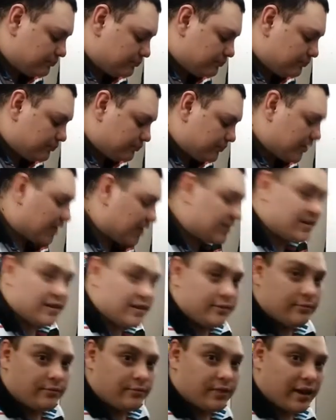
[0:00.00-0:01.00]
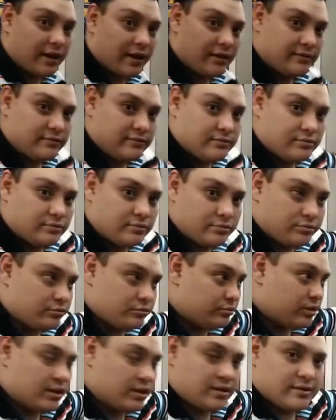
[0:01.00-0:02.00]
That's how
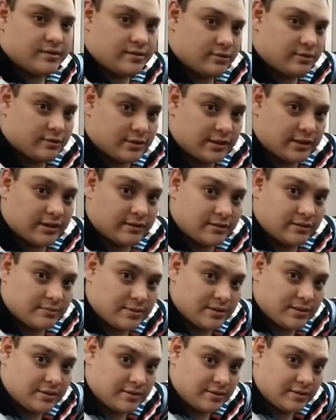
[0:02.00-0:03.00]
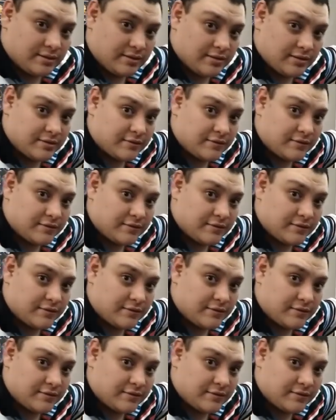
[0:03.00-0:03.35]
this turned out to be such a cluster.